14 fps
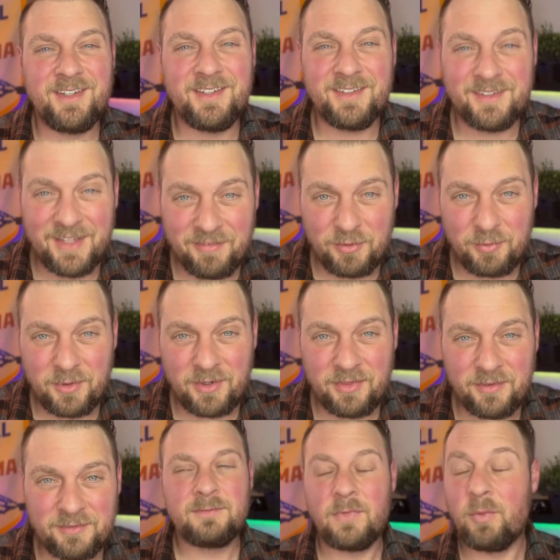
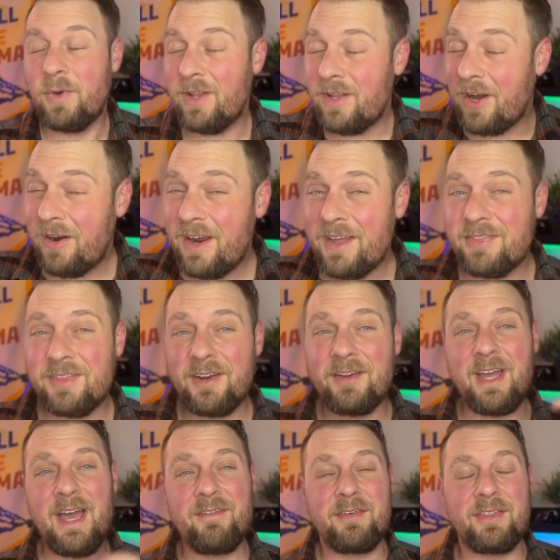Leavenworth. Well, all right, there
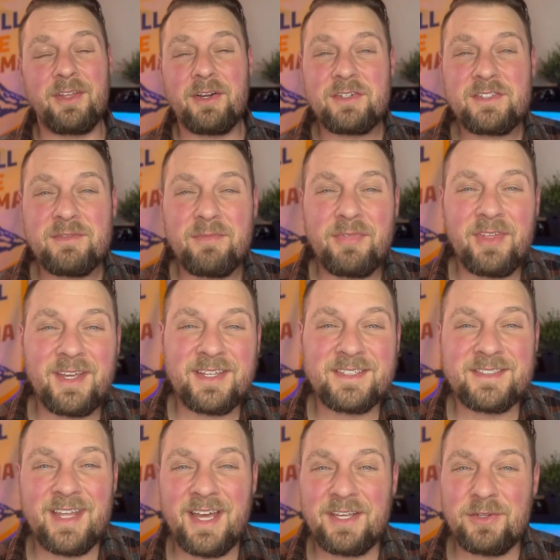you have it. There are some
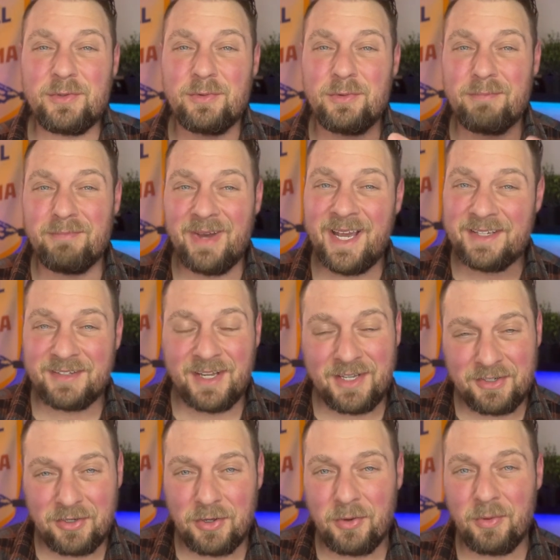things that you might
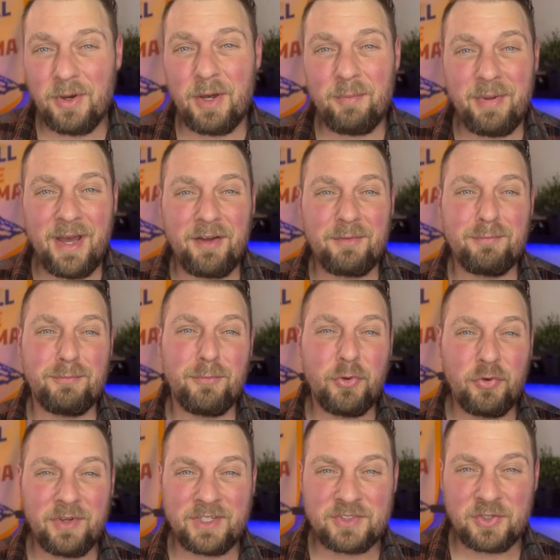not know about
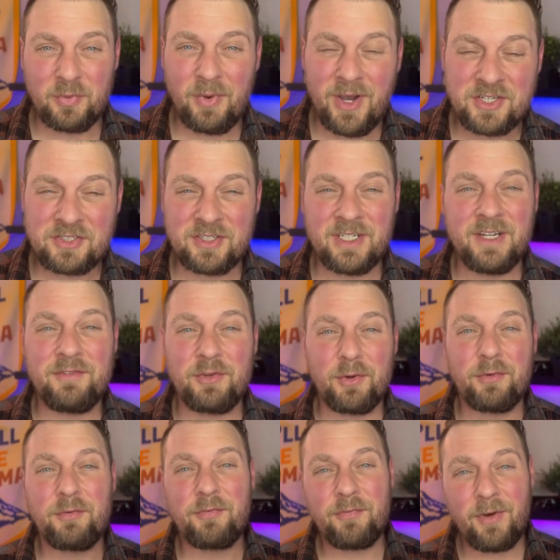moving to Washington if
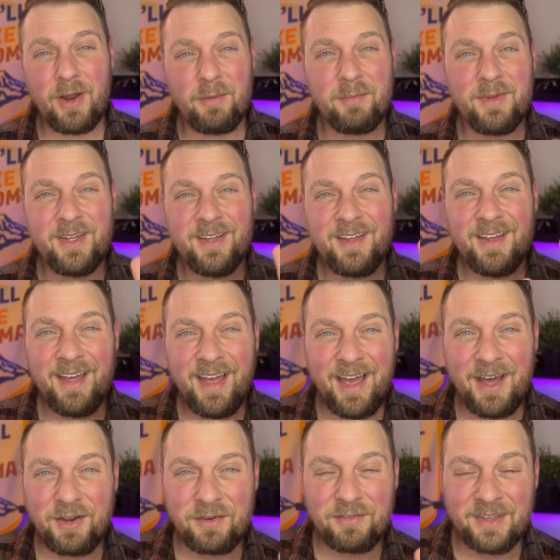you're from
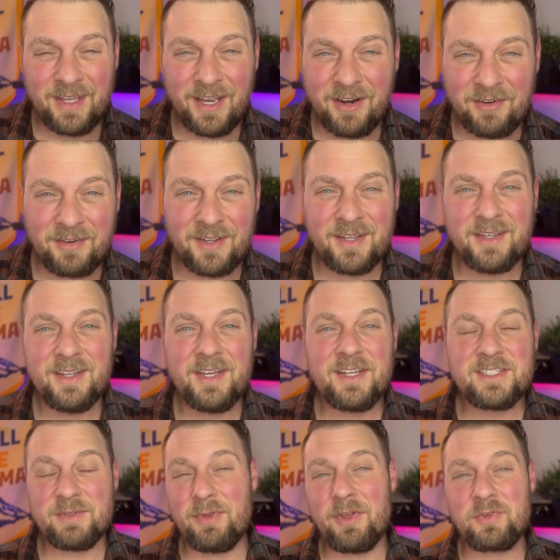out of the area.
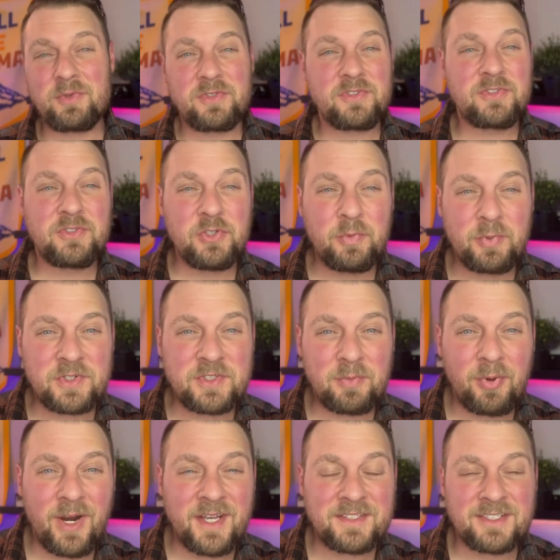Some of those were super
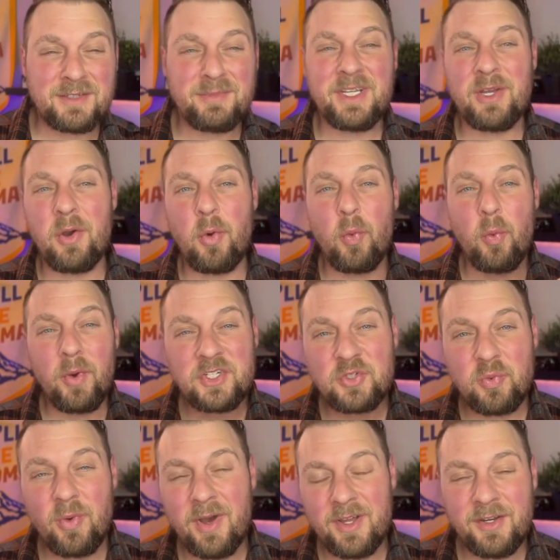surprising to me. Which
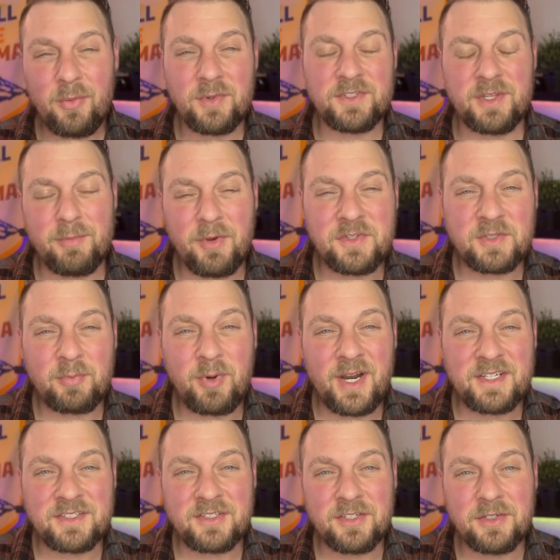one was the most
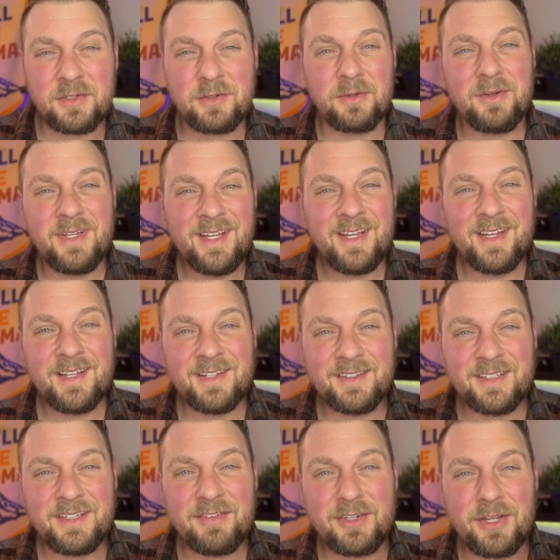surprising to you?
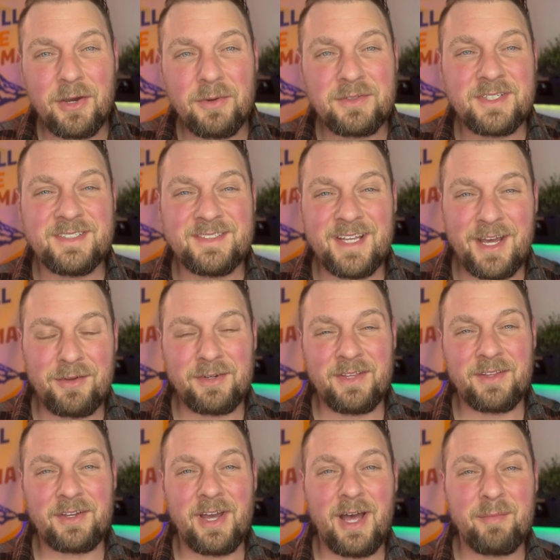Leave a note down in
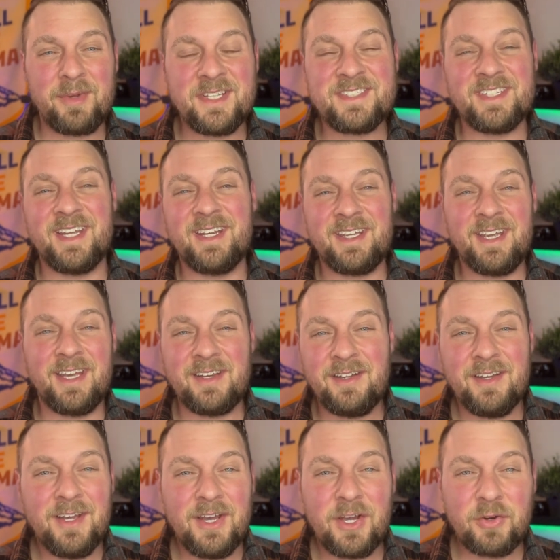the comments. And again,
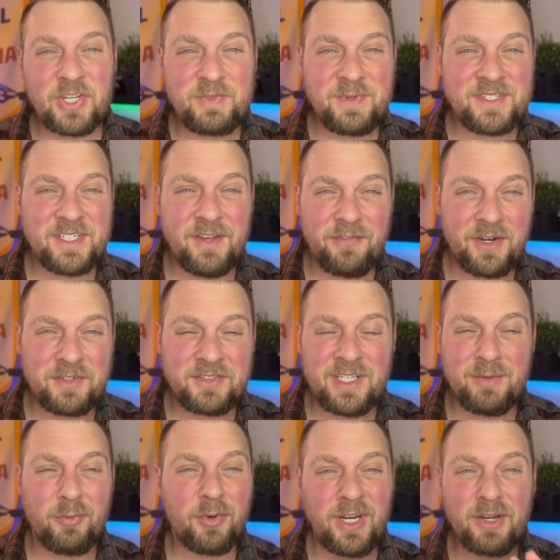Chris, myself, and our
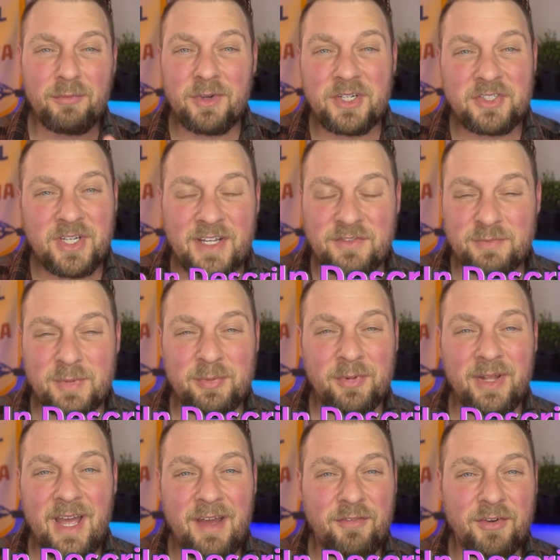team, we're getting reach outs from
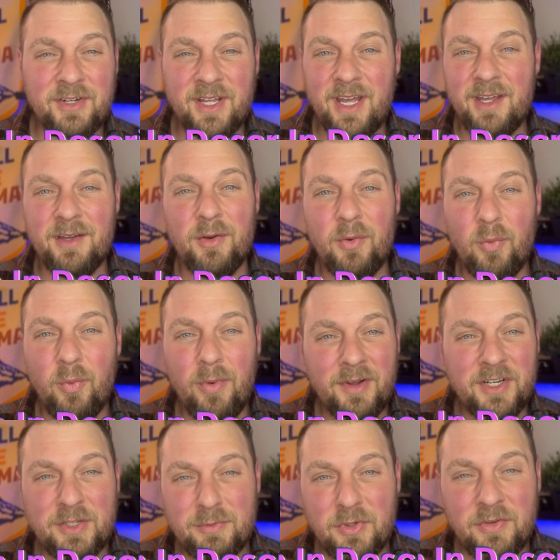people every day
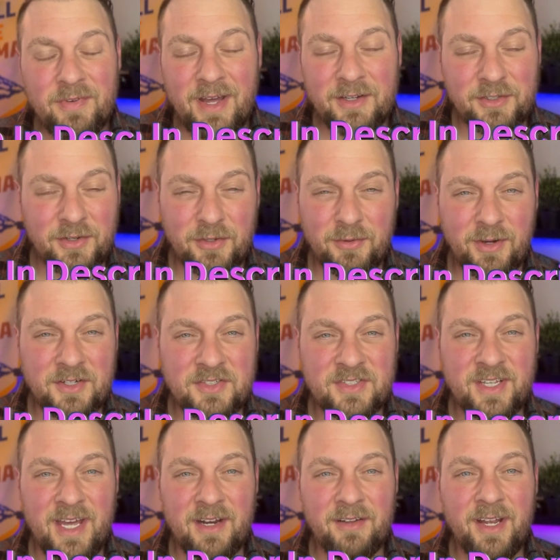wanting to move out here to the greater
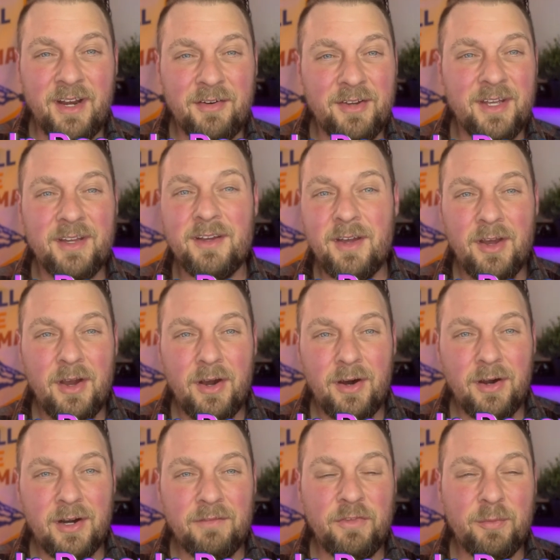Seattle area.
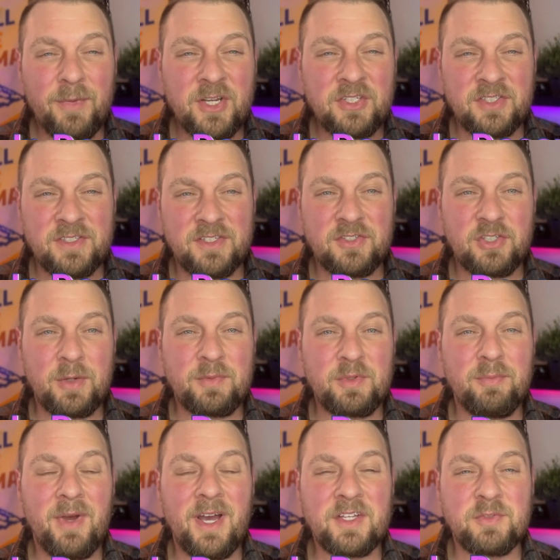Our information is in the
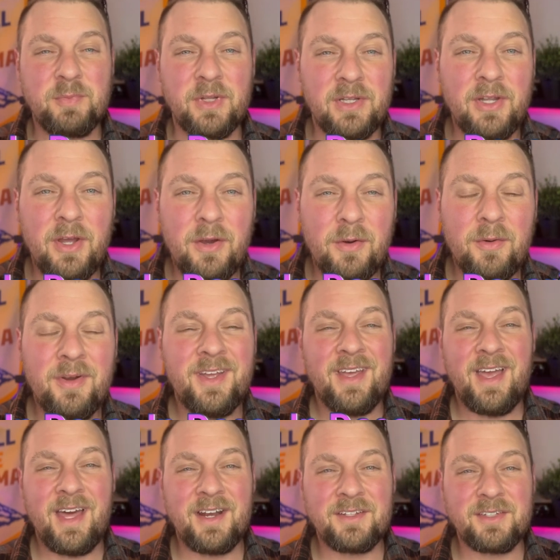description box below.
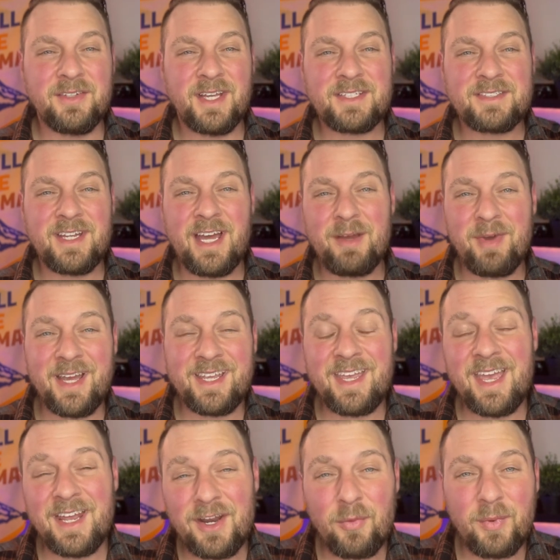And until next time, I
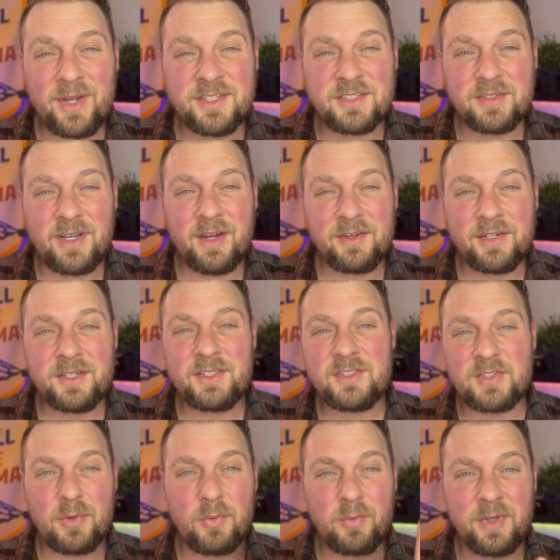cannot wait until you're out here
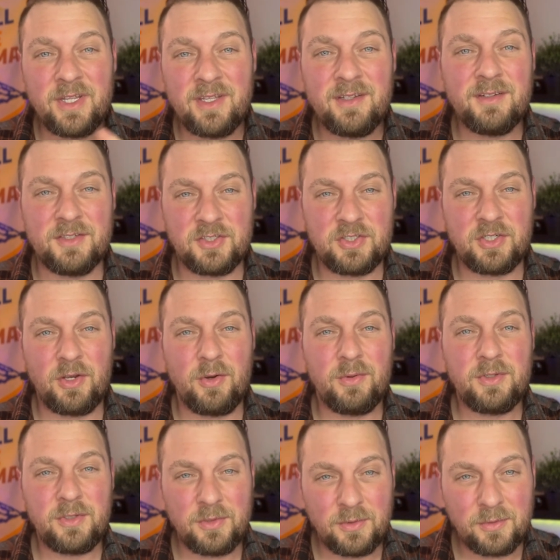so we can show
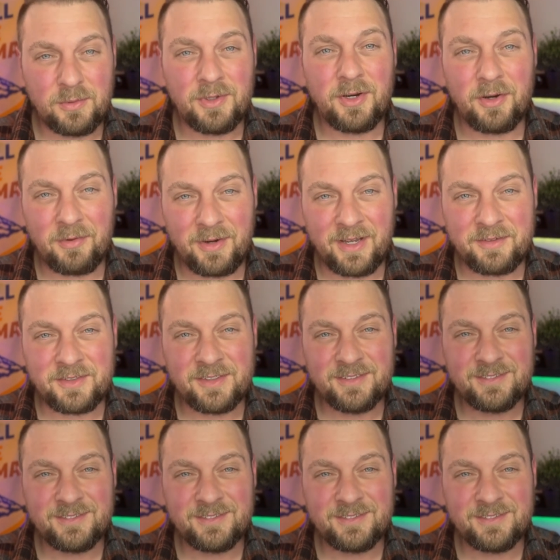you around.